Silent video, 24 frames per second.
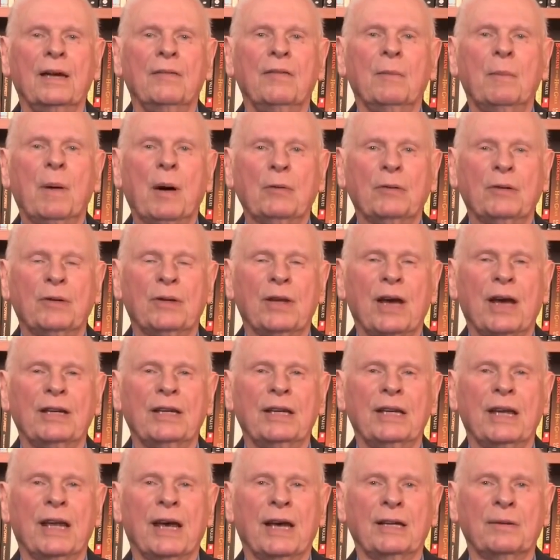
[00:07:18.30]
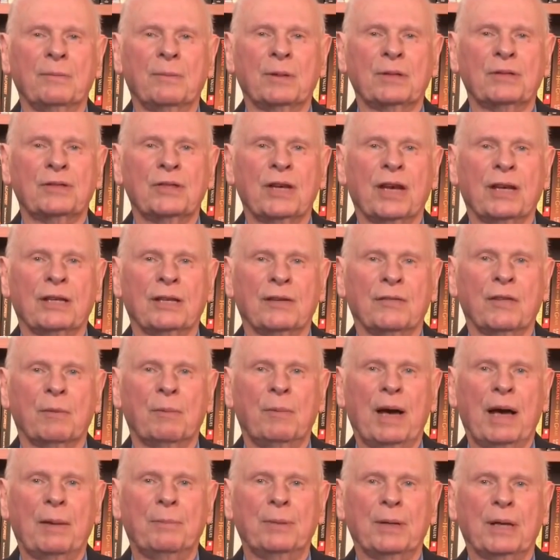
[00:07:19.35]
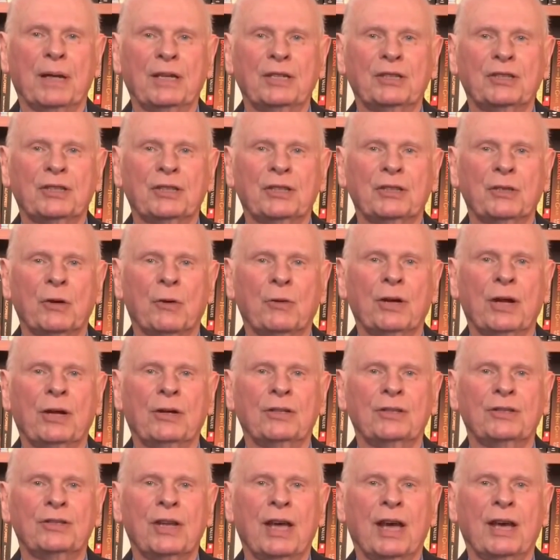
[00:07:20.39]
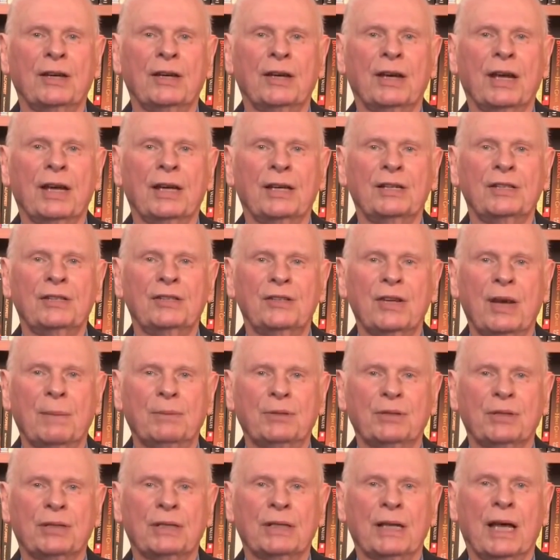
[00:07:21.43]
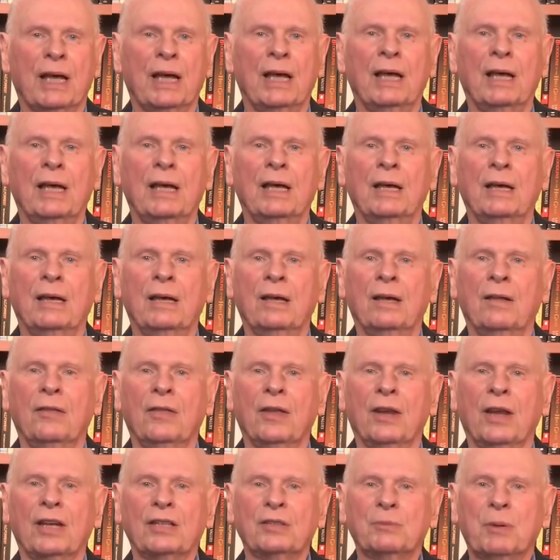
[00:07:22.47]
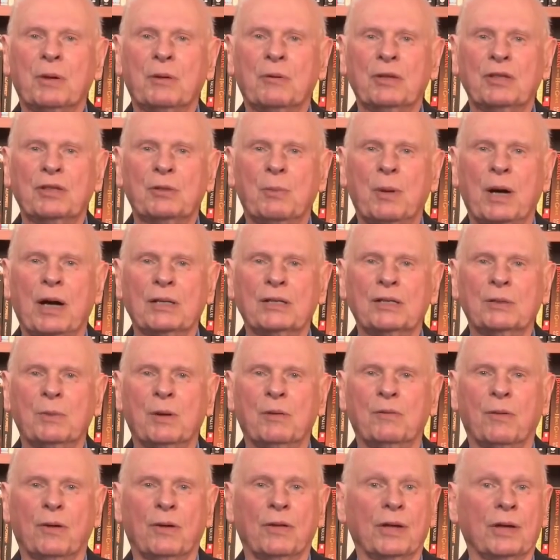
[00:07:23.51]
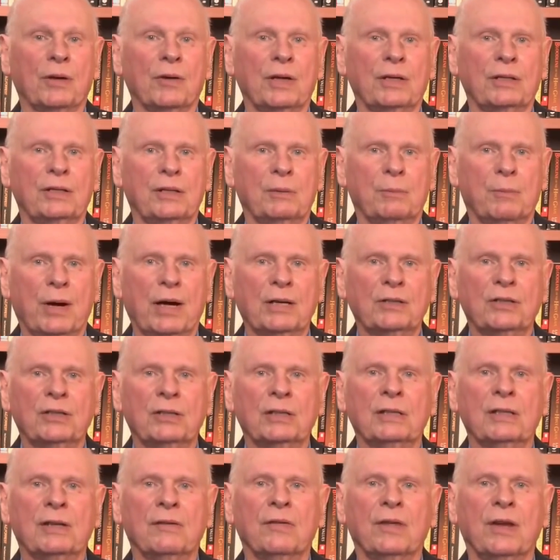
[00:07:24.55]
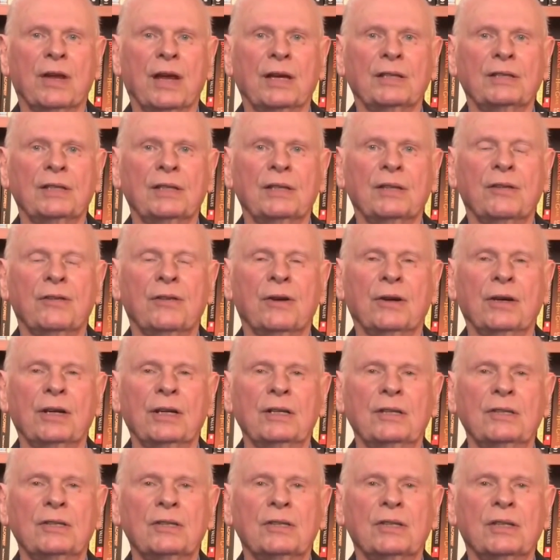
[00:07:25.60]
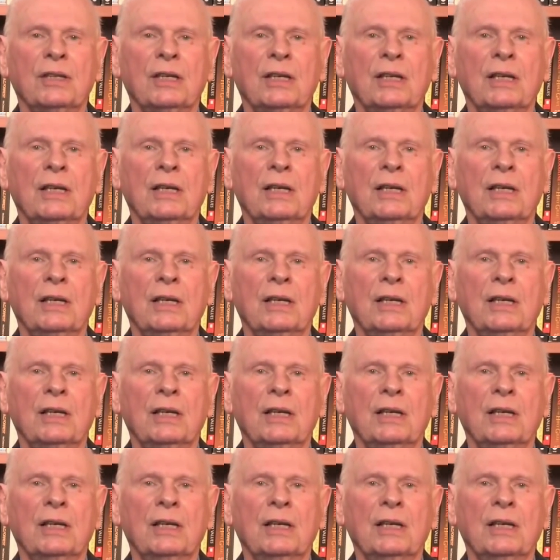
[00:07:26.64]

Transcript: If about 99% of the population don't understand a deception that has been responsible for the Great Depression of the 1930s,